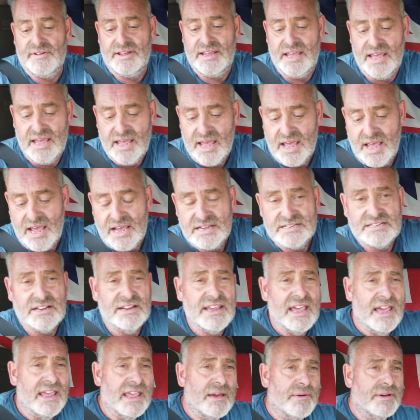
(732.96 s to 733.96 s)
Lovely.
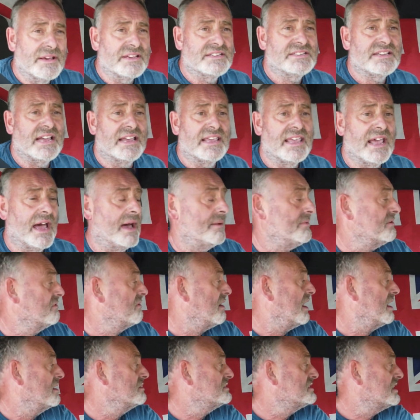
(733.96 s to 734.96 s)
So yeah, yeah, we just take it up
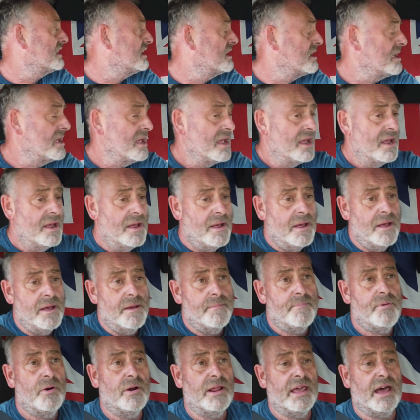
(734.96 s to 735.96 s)
the road,
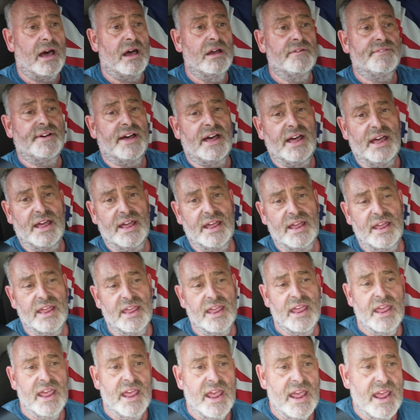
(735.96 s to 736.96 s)
put it over,
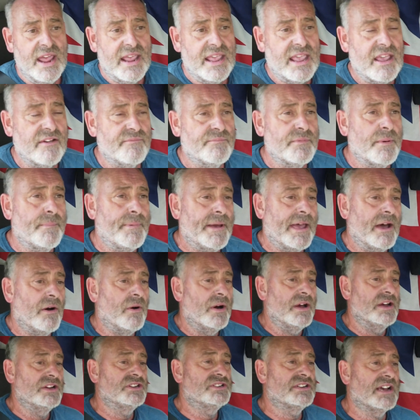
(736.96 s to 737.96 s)
give them a
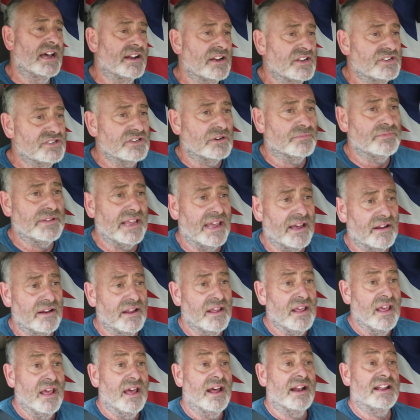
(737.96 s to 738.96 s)
bell, shut the job
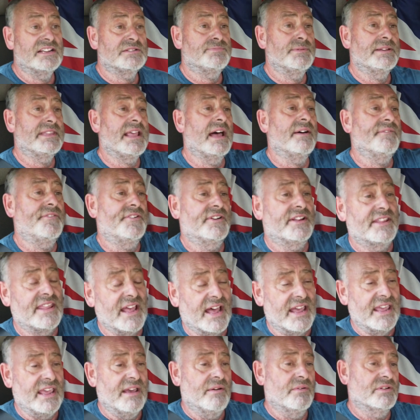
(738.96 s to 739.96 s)
down, and that's me done for the
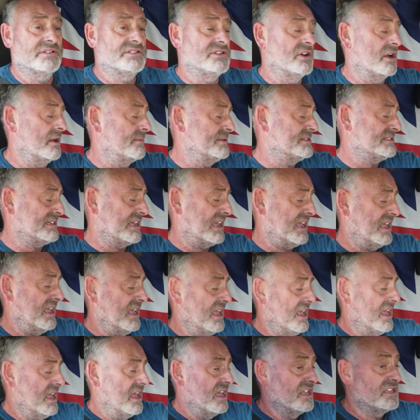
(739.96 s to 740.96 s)
day. What time is
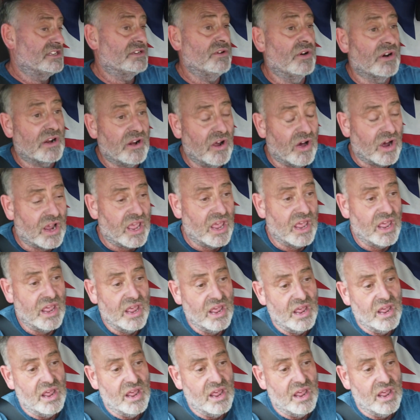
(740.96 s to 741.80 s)
it? Two o'clock.